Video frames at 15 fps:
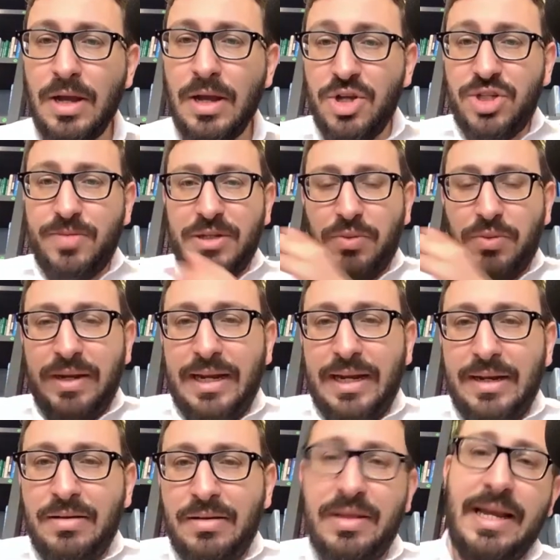So
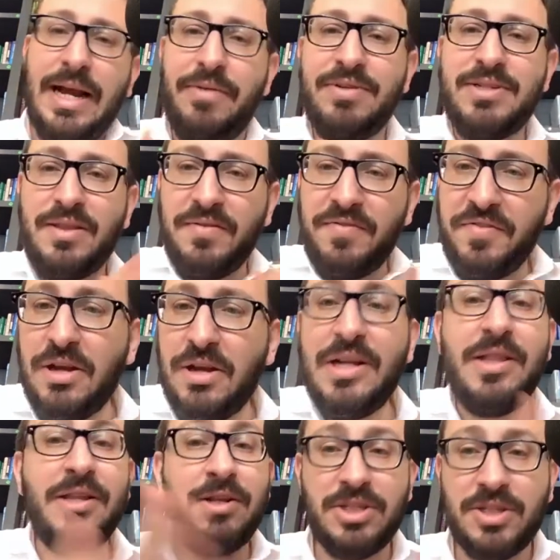between the eras of the flood
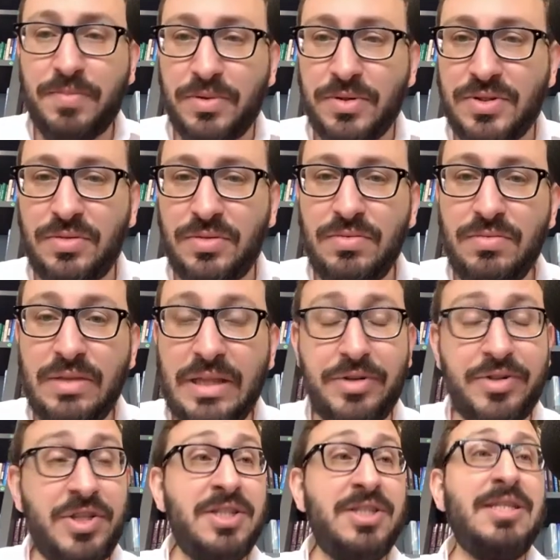and the dispersal,
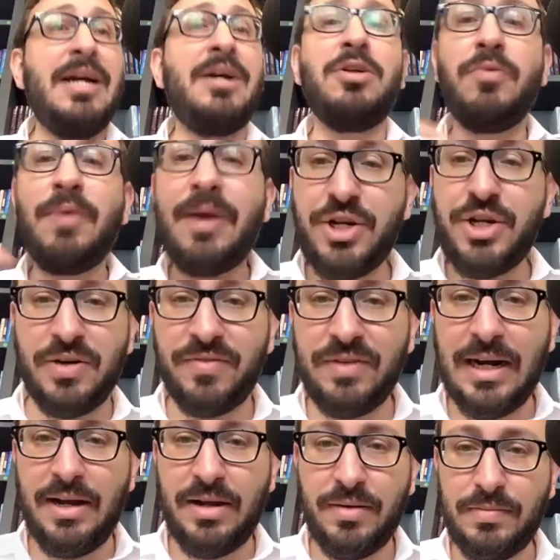there's this declaration of
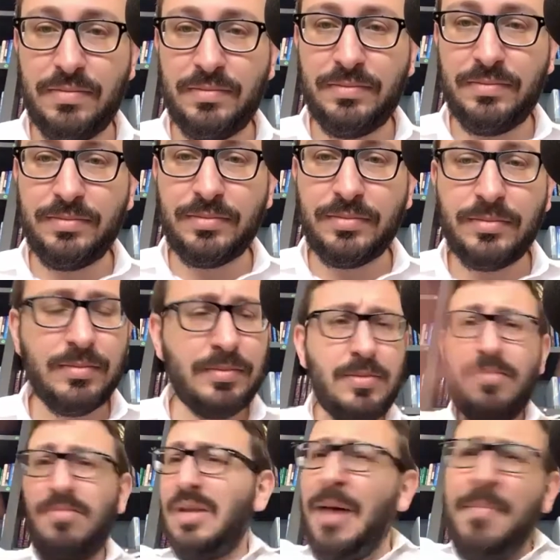God.
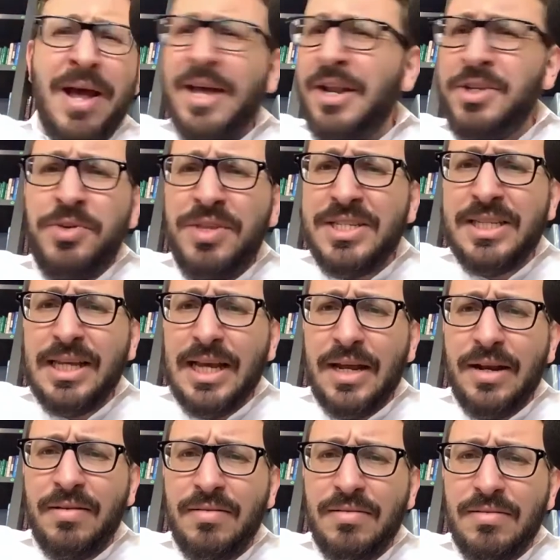I'm not going to do this
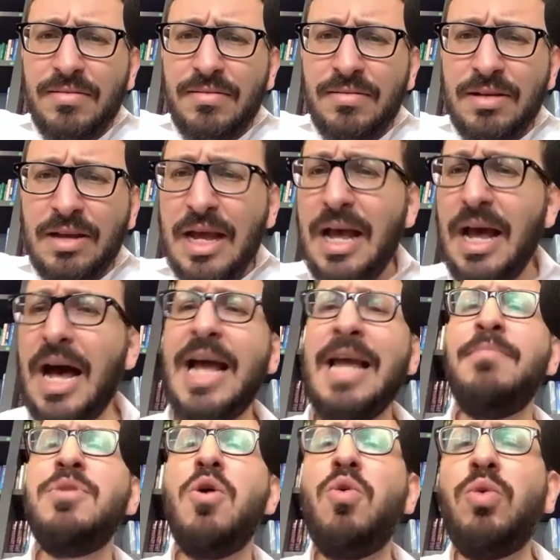again. I
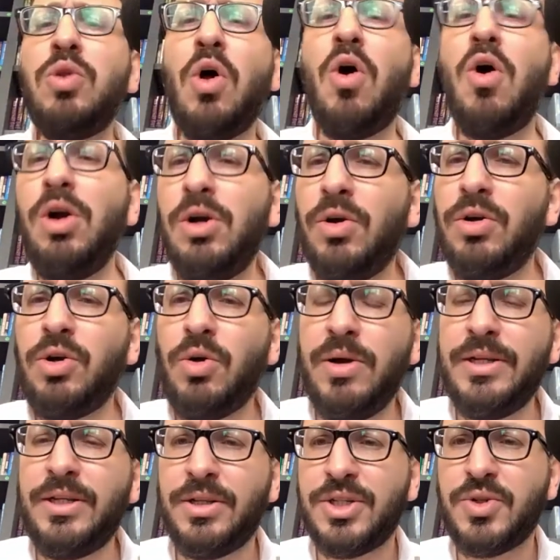am no longer
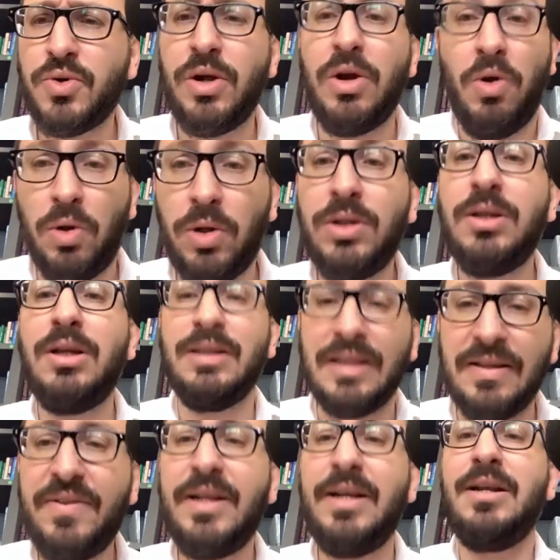going to destroy all
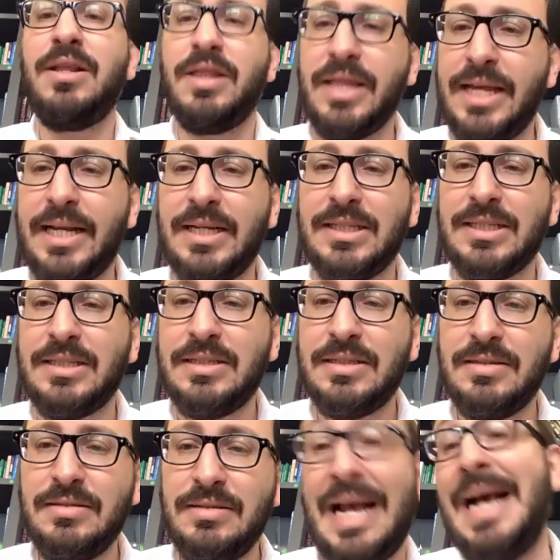living things
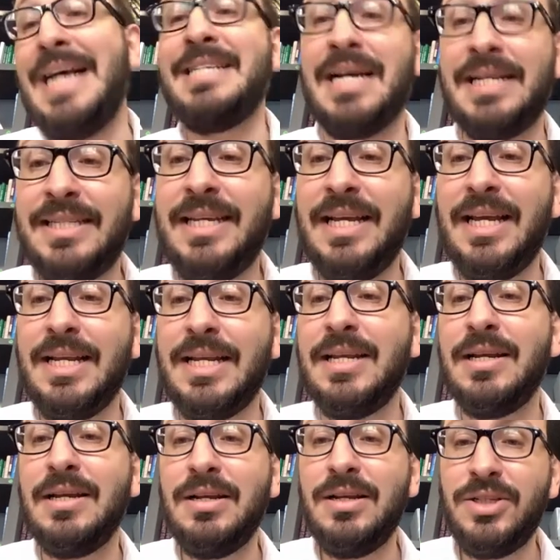as I did
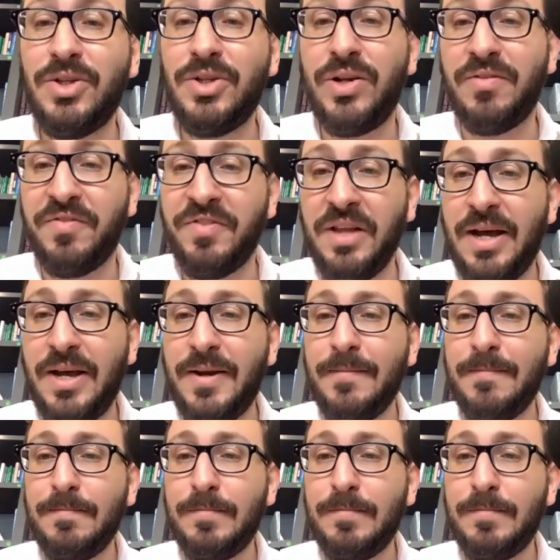during the flood.